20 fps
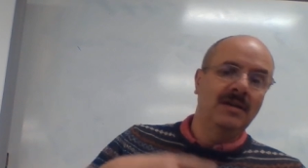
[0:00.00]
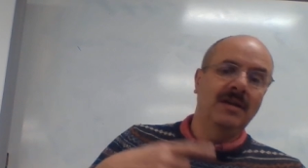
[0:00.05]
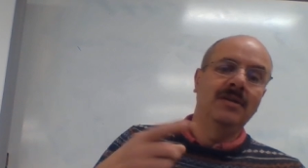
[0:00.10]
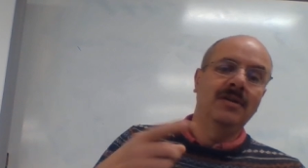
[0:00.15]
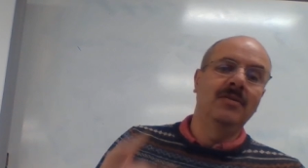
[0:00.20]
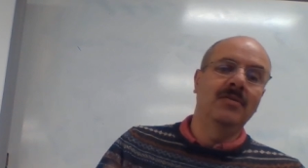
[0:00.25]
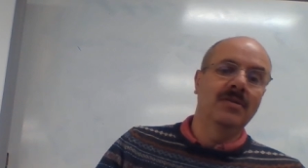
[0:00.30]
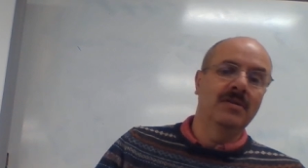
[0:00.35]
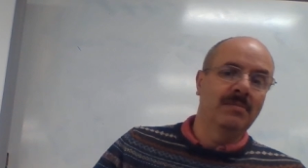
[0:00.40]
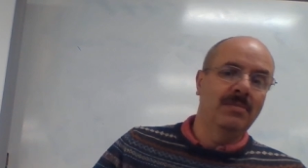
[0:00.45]

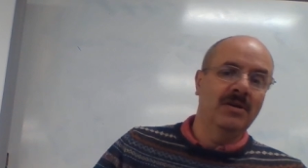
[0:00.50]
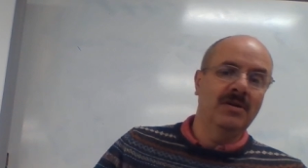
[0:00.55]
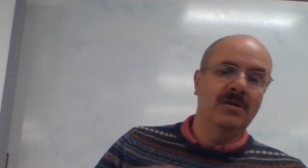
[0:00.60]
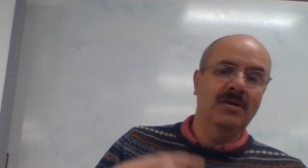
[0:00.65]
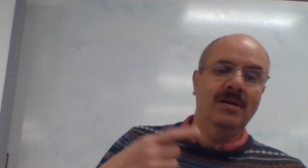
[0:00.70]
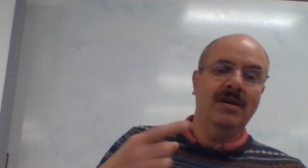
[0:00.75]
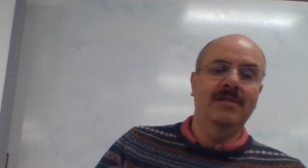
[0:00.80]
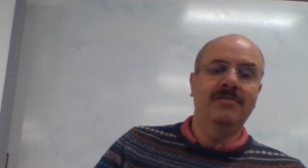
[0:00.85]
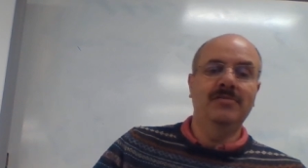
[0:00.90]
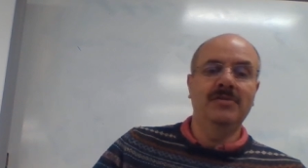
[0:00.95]
in order to
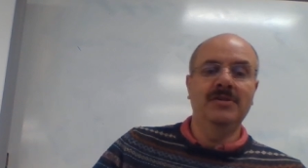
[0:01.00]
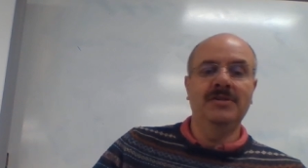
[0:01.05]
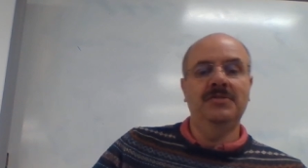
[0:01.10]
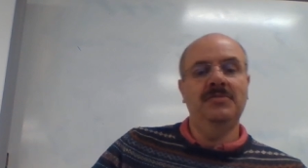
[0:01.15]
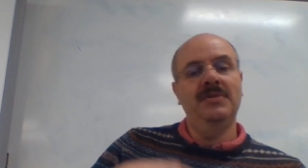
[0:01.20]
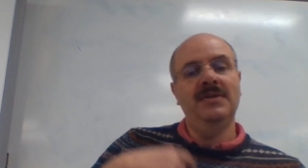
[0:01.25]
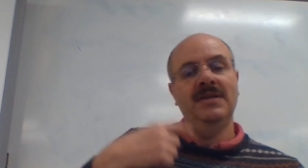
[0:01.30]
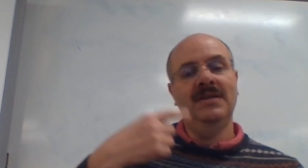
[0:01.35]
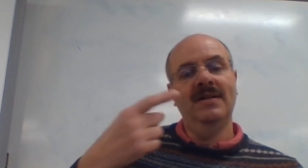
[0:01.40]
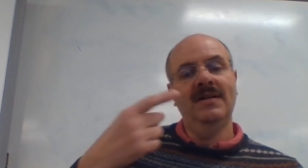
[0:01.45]
burn it off,
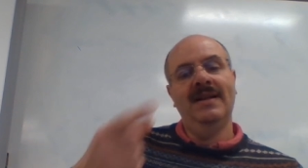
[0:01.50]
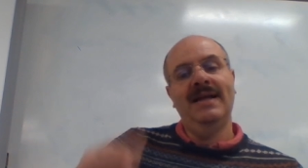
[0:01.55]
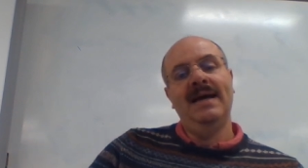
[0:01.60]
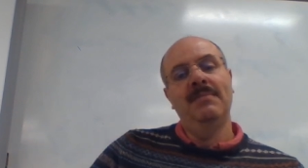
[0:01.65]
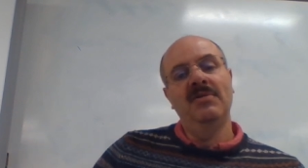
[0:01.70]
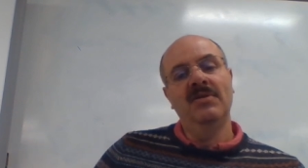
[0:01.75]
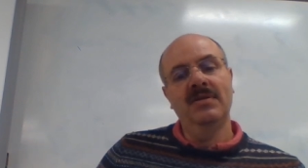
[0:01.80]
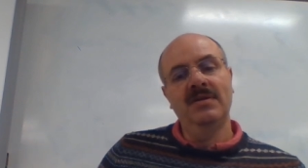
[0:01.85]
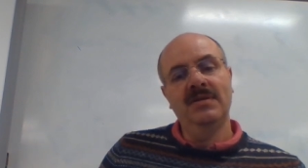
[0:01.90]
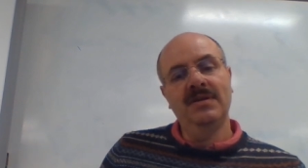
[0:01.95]
which we did a
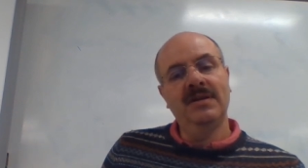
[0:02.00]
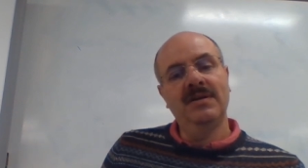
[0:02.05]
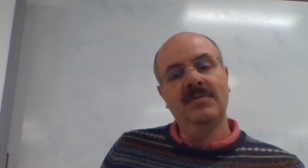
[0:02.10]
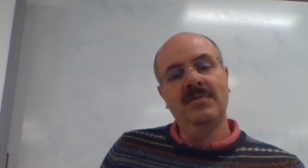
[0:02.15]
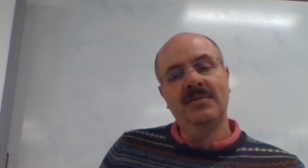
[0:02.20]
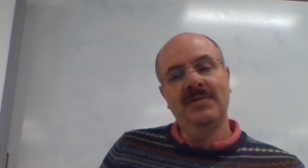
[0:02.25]
lab earlier